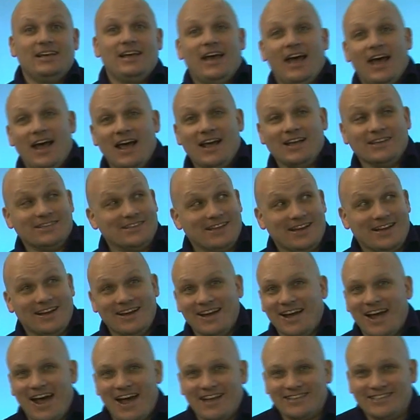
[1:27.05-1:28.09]

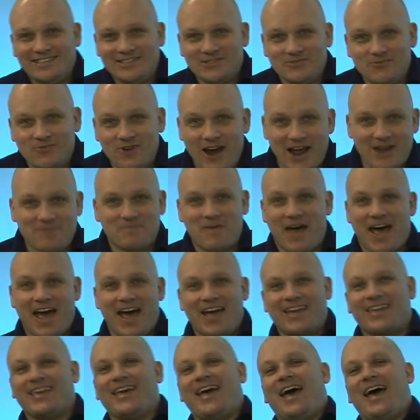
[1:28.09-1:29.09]
has its Rat Pack,